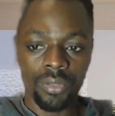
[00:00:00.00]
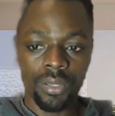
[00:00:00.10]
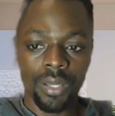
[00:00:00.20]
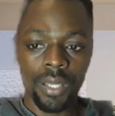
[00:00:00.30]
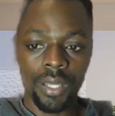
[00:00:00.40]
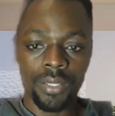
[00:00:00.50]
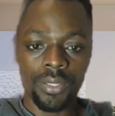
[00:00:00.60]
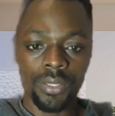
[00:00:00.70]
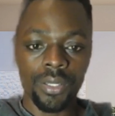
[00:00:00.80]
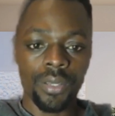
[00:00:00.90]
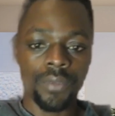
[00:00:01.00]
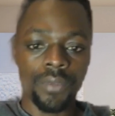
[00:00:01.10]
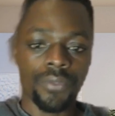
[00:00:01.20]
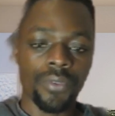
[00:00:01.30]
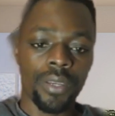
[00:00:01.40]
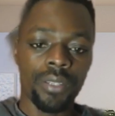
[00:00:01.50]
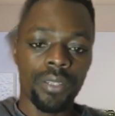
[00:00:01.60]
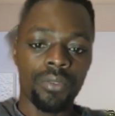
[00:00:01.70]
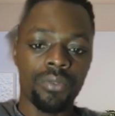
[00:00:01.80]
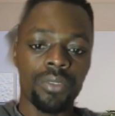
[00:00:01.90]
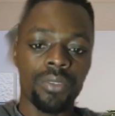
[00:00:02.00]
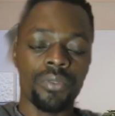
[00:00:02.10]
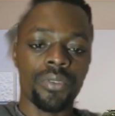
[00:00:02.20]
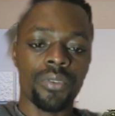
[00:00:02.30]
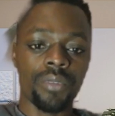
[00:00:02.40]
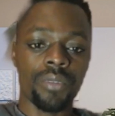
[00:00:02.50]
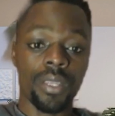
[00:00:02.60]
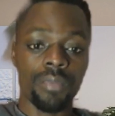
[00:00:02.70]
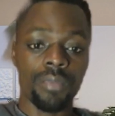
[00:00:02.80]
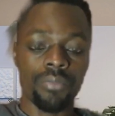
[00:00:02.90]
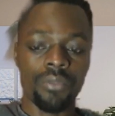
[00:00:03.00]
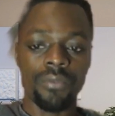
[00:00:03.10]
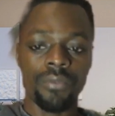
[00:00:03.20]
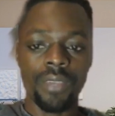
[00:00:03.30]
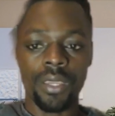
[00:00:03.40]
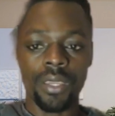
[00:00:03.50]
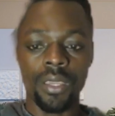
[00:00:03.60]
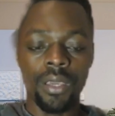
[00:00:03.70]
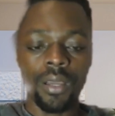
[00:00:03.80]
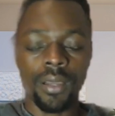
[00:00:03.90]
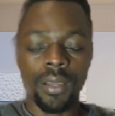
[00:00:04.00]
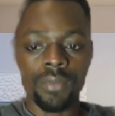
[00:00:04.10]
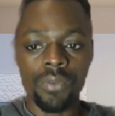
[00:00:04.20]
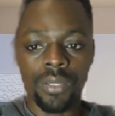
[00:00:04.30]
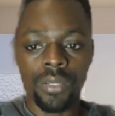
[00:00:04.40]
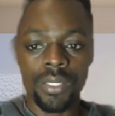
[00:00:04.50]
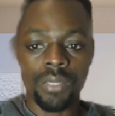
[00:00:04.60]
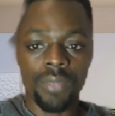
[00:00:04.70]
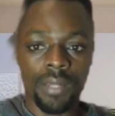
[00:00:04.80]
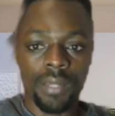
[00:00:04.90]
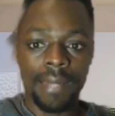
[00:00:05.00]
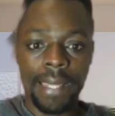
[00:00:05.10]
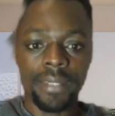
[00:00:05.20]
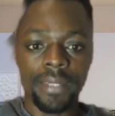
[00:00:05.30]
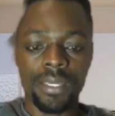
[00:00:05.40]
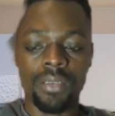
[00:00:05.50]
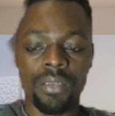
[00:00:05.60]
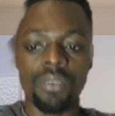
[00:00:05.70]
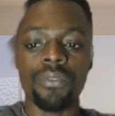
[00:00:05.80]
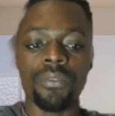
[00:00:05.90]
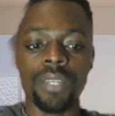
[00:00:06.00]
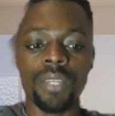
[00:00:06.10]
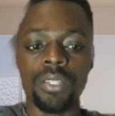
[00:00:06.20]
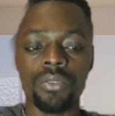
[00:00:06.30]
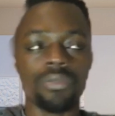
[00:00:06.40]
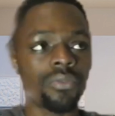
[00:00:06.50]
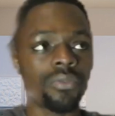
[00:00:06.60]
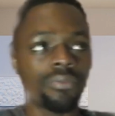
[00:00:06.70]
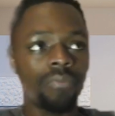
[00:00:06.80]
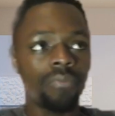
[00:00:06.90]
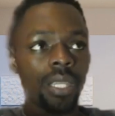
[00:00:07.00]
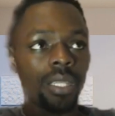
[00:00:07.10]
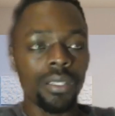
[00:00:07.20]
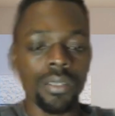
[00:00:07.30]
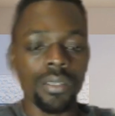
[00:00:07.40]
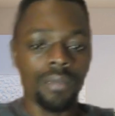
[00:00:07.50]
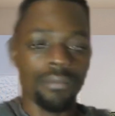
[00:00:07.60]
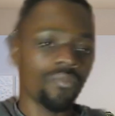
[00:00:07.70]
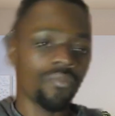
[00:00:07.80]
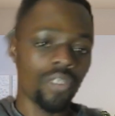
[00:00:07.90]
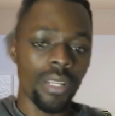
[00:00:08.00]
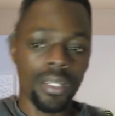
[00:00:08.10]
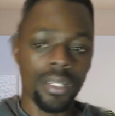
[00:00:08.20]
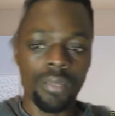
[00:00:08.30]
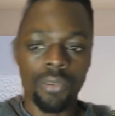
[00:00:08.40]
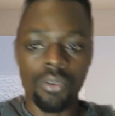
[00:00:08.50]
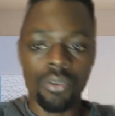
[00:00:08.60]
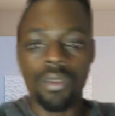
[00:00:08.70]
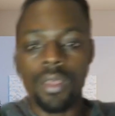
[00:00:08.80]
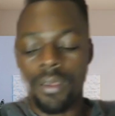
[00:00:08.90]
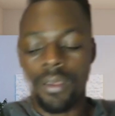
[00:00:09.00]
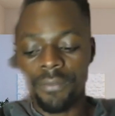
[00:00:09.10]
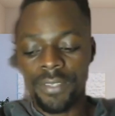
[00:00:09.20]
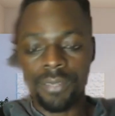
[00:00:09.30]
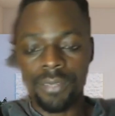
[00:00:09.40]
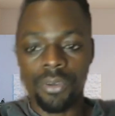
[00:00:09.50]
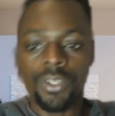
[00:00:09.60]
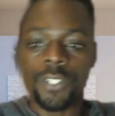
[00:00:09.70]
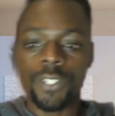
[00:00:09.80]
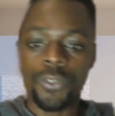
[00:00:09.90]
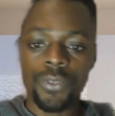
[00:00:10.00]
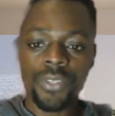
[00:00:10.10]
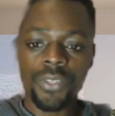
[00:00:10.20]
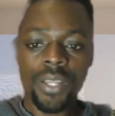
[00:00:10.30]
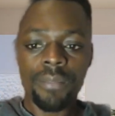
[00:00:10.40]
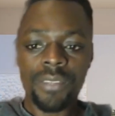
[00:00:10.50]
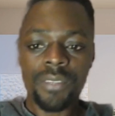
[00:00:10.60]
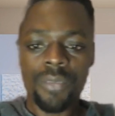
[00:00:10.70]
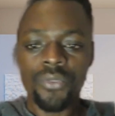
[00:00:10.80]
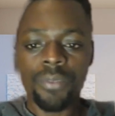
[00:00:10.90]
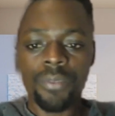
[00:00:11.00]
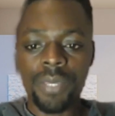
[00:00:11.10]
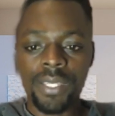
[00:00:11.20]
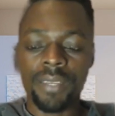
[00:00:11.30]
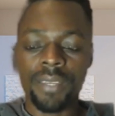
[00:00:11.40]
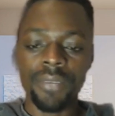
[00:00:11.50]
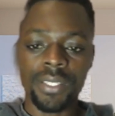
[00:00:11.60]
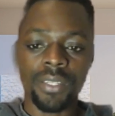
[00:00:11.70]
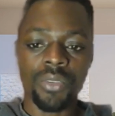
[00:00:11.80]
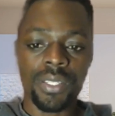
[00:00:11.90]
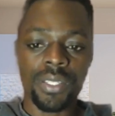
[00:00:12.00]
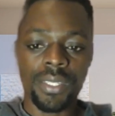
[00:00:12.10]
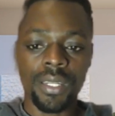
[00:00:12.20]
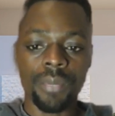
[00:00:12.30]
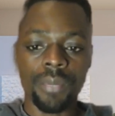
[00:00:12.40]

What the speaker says: and it will try to like improve the quality of the lighting of your video to make it slightly more visible. So those are some of the basic effects that you can set up